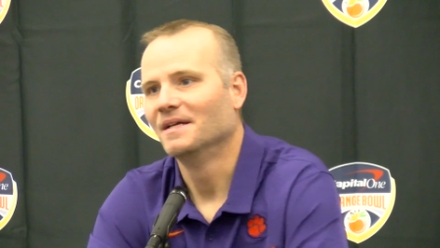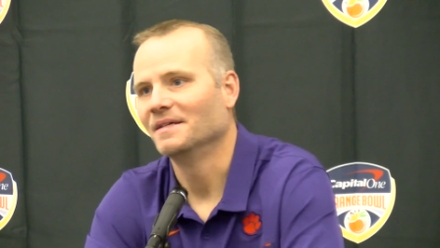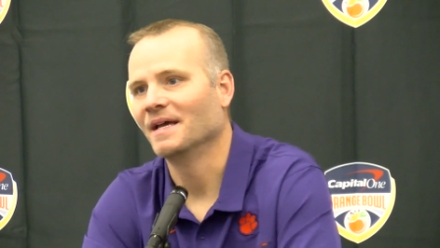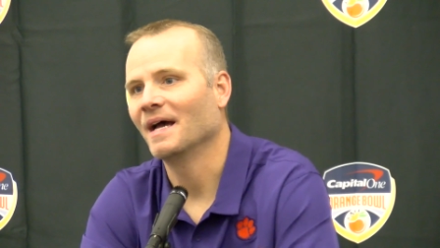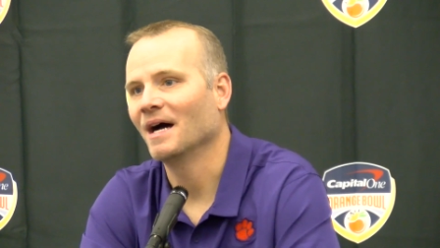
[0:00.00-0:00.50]

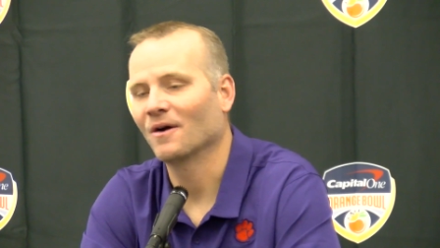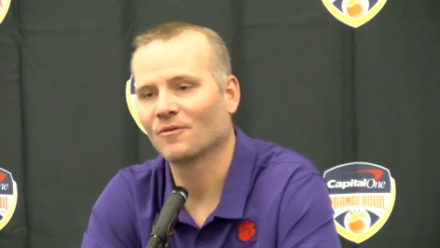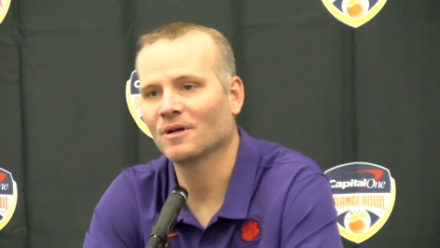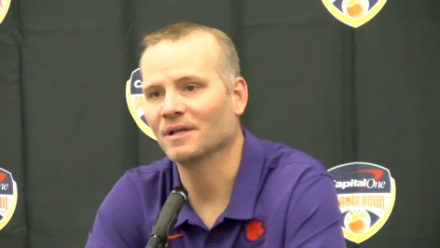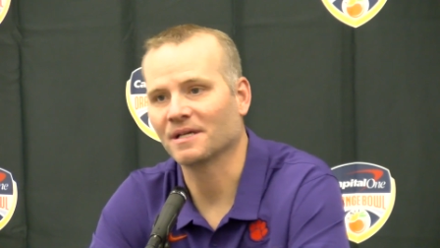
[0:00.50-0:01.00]
Yeah,
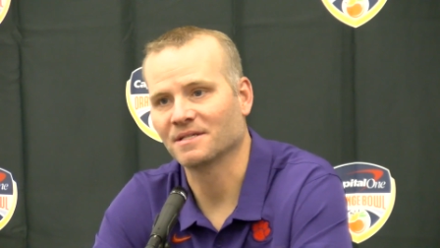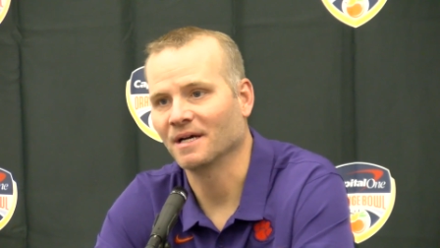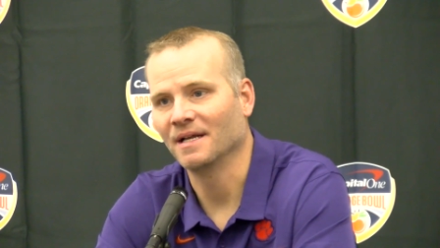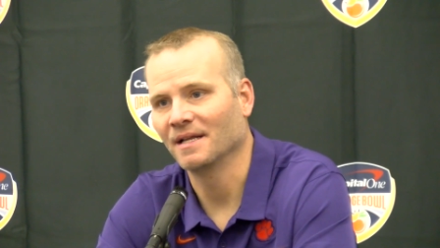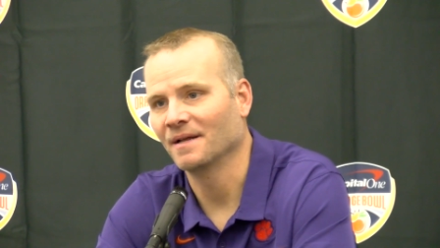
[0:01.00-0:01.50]
really
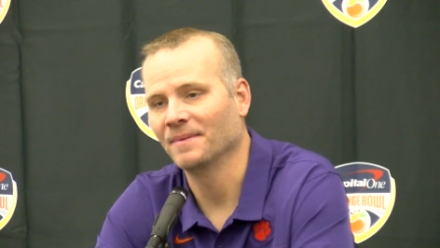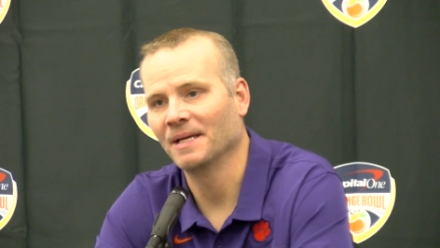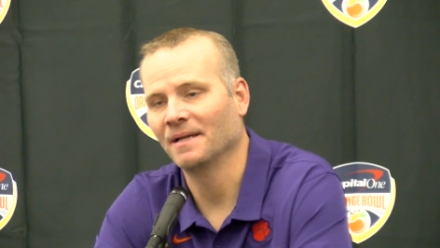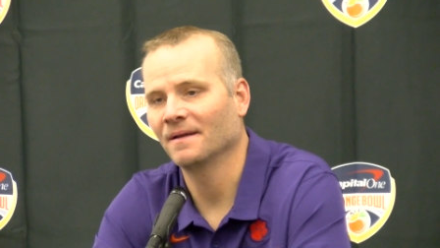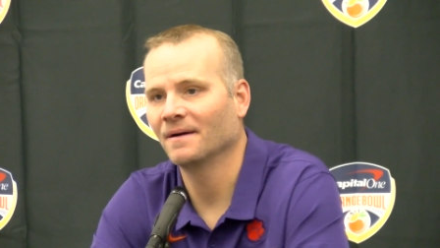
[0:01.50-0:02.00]
excited. I
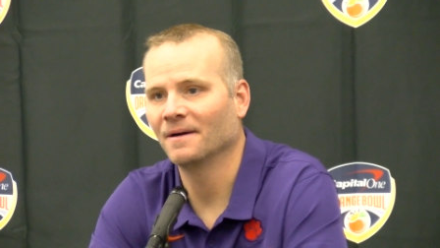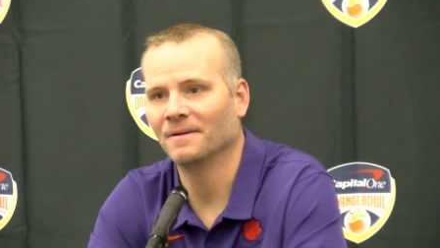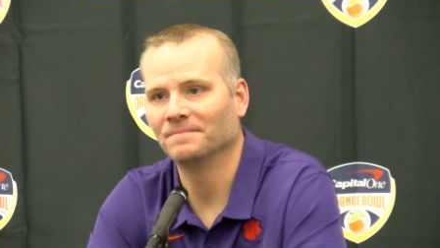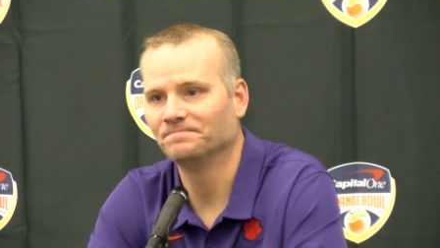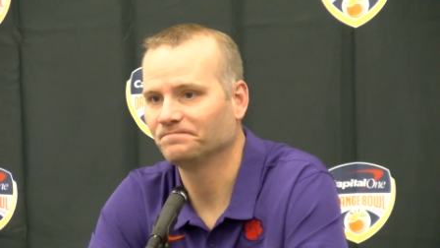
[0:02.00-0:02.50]

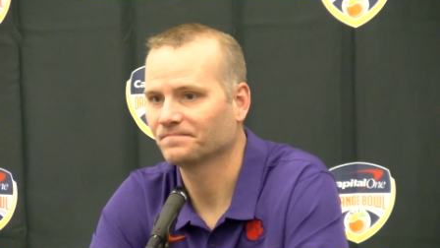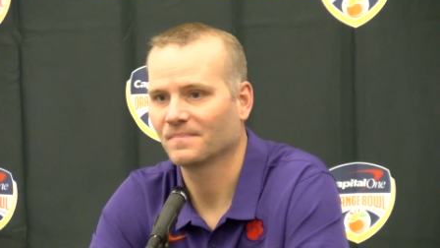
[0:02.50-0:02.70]
mean,